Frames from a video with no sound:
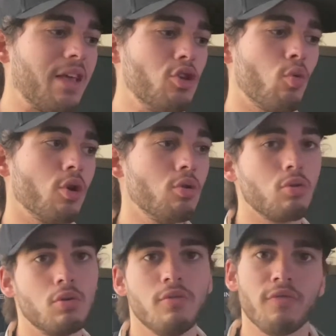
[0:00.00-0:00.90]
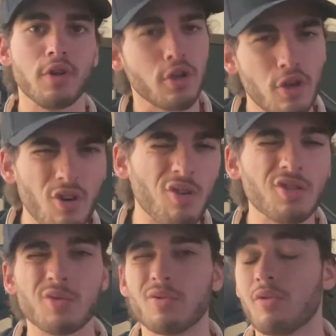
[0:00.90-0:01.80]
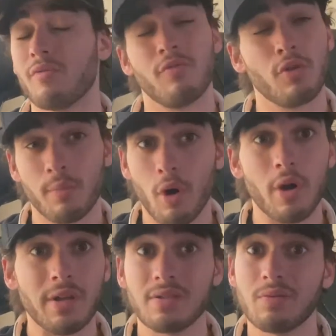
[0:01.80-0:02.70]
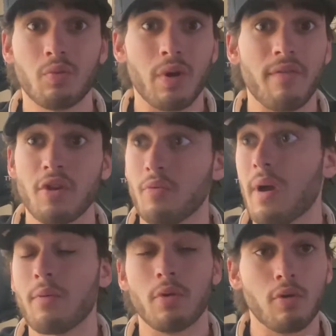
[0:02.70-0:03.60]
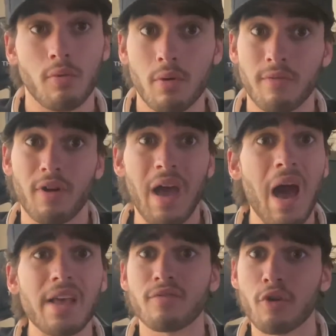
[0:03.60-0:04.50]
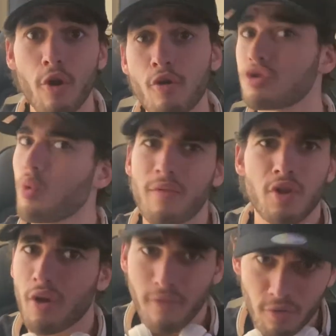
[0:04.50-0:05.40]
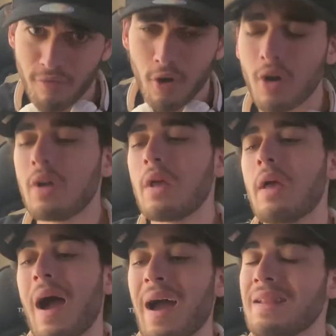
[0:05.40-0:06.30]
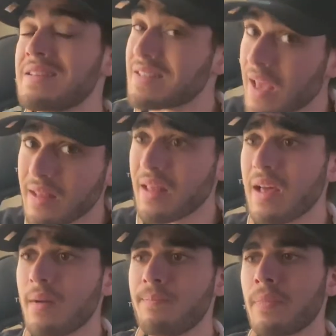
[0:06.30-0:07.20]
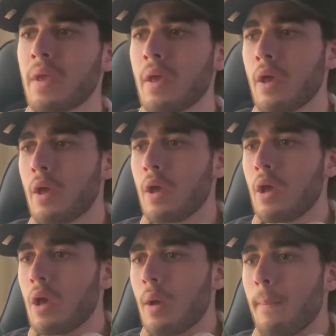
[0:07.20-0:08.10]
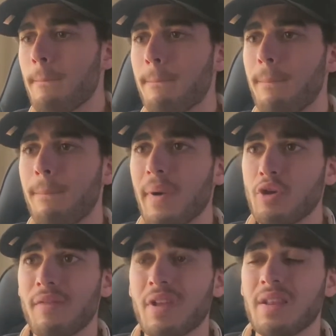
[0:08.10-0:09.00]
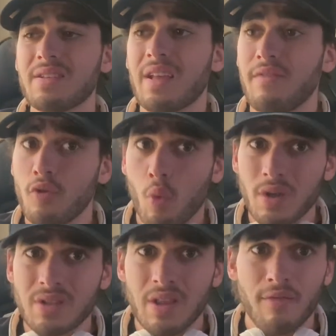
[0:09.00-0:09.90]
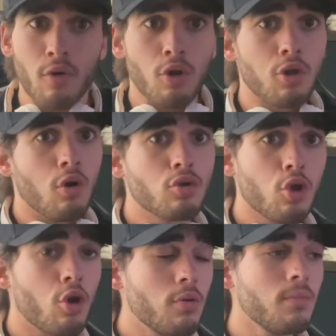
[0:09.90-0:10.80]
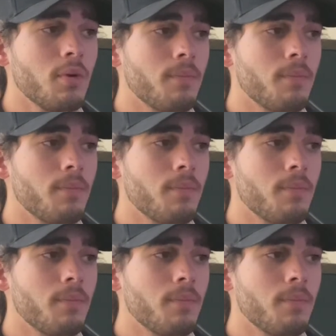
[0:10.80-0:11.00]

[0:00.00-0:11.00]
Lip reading: you want to look good for the girls, or for the boys, whatever. You might want to look good for guys, for girls, whoever you're looking good for. I understand that. But you have to understand, if you want something for a long term,